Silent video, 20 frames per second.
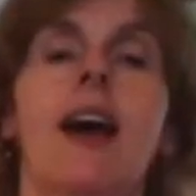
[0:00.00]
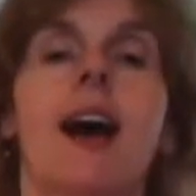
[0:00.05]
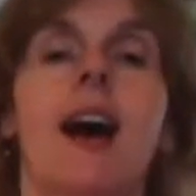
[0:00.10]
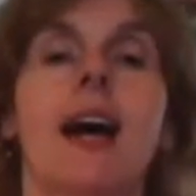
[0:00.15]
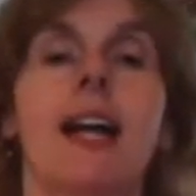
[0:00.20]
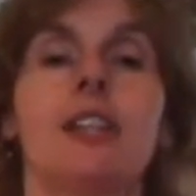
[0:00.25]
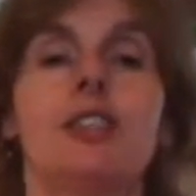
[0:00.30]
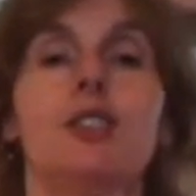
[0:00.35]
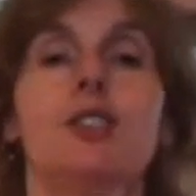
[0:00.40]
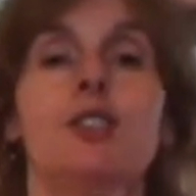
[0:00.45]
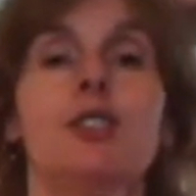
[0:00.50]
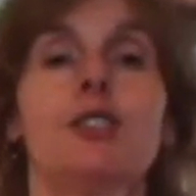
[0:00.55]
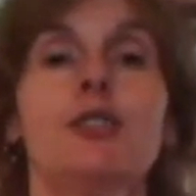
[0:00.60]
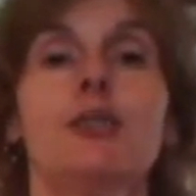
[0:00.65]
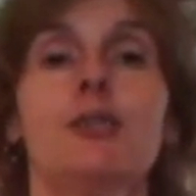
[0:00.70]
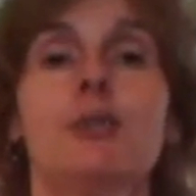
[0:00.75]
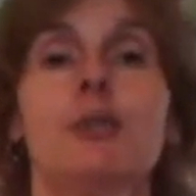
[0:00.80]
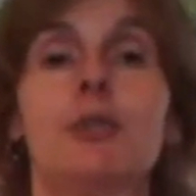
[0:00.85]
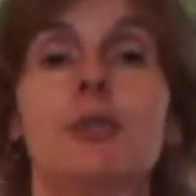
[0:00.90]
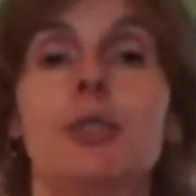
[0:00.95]
I
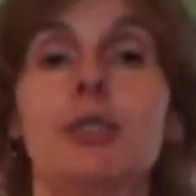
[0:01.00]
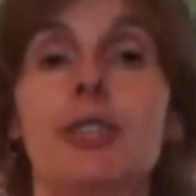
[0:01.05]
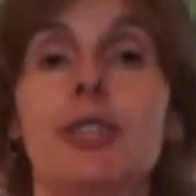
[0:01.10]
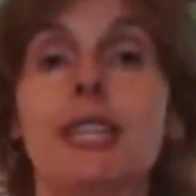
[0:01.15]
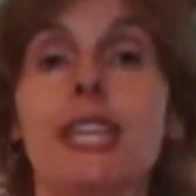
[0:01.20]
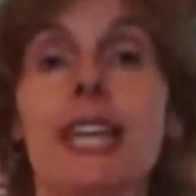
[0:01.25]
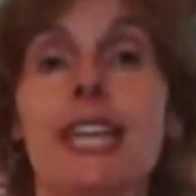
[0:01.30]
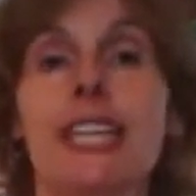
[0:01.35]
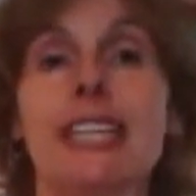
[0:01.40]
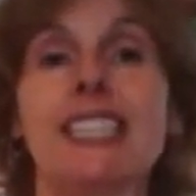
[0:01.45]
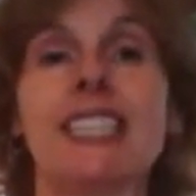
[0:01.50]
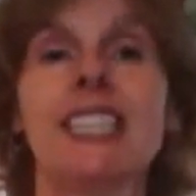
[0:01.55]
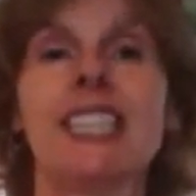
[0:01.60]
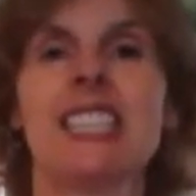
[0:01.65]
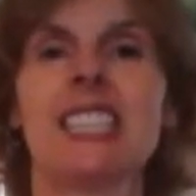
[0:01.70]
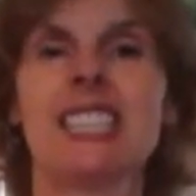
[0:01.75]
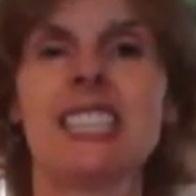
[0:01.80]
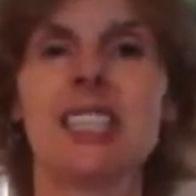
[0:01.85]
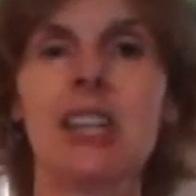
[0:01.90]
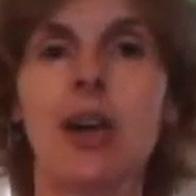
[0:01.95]
choose to let it
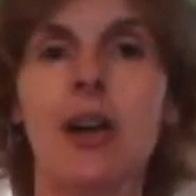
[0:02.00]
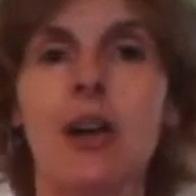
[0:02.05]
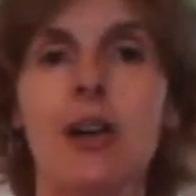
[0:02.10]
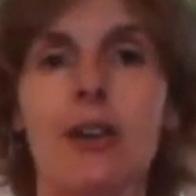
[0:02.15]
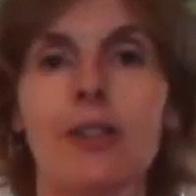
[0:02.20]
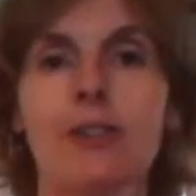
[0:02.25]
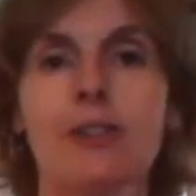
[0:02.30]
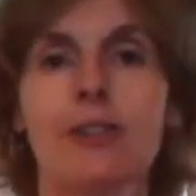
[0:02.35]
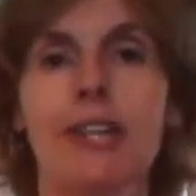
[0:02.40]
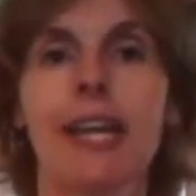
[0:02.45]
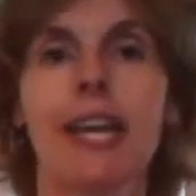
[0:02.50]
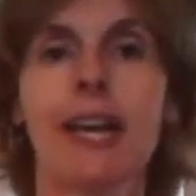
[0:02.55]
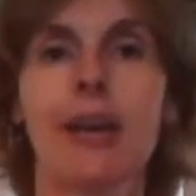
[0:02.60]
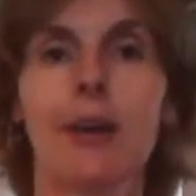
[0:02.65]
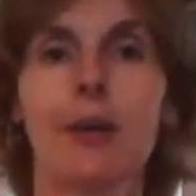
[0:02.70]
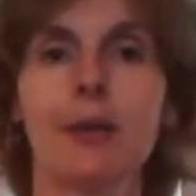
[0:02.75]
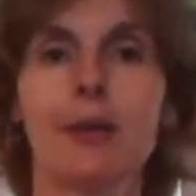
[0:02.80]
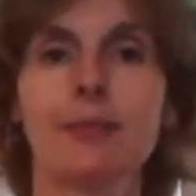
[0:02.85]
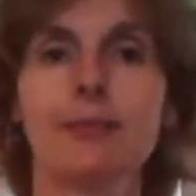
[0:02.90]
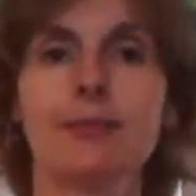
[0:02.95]
dissolve
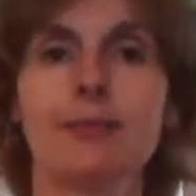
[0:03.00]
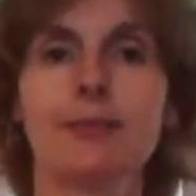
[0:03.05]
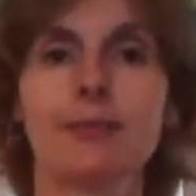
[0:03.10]
now.